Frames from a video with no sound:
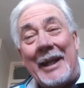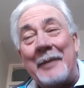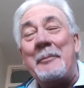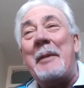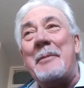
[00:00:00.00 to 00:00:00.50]
I
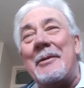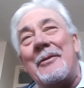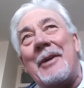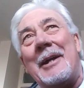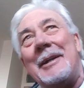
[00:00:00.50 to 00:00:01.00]

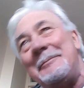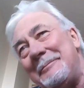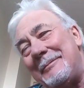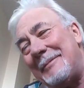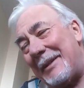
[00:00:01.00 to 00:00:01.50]
remember a
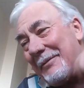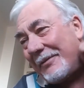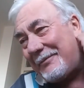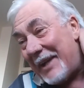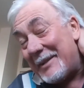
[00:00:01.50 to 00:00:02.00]

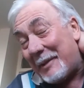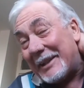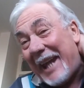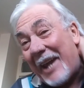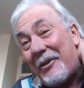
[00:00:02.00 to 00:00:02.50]
friend of mine,
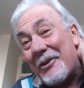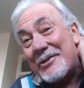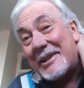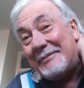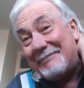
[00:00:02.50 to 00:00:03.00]
Ken
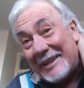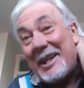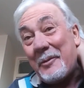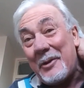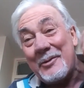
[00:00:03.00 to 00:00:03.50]
Ornsey,
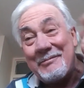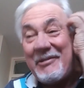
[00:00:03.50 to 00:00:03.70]
another one who